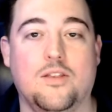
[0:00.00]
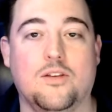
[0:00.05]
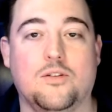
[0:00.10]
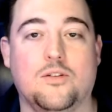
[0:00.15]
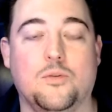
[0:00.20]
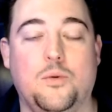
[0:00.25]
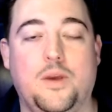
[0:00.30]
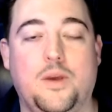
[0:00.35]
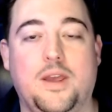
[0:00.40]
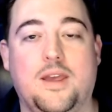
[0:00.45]

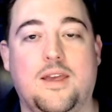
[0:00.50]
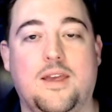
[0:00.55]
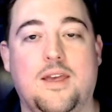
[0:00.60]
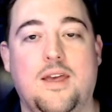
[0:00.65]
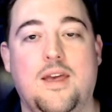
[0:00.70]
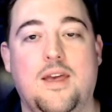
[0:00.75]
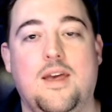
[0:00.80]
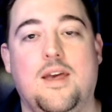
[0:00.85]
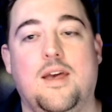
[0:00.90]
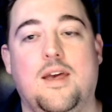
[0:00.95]
this week
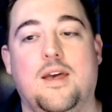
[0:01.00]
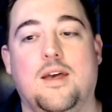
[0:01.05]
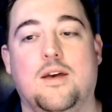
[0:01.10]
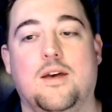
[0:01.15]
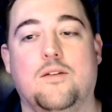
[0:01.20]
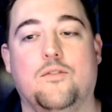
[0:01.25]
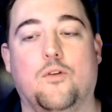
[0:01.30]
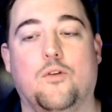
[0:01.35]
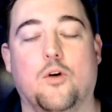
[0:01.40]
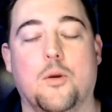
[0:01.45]

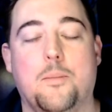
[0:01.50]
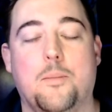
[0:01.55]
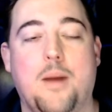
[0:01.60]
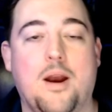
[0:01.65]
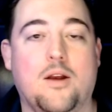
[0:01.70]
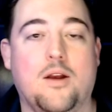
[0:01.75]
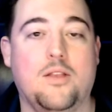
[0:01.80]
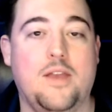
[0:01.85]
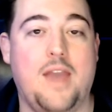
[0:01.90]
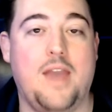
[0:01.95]
for
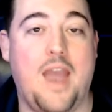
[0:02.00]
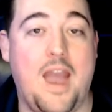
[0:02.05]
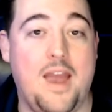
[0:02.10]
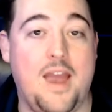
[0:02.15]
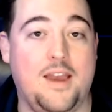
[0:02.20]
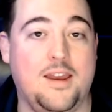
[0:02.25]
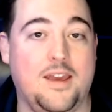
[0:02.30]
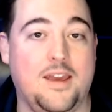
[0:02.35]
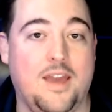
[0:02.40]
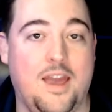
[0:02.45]
apparently
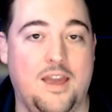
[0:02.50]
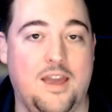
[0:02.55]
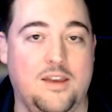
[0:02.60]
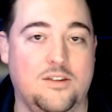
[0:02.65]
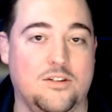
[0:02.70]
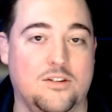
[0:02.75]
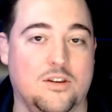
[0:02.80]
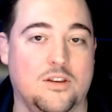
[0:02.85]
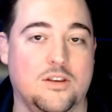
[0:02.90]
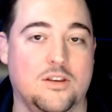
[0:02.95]
hating
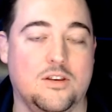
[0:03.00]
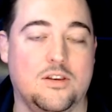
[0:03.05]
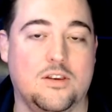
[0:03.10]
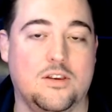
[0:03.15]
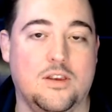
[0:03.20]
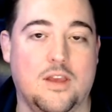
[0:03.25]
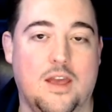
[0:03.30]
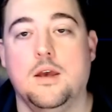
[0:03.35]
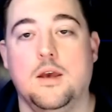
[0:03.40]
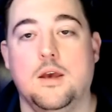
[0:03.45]
Asians.